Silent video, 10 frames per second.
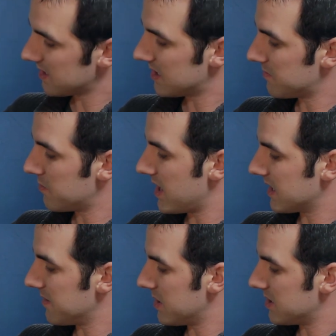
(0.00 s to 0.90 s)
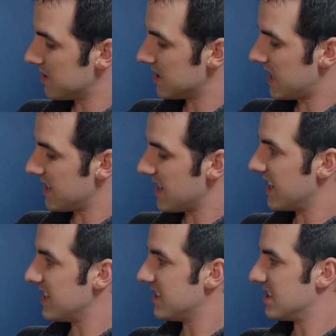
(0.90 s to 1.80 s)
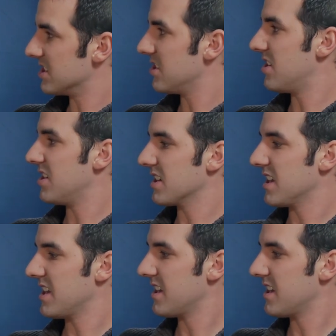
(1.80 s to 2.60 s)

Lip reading: this bracket measures at 9 inches long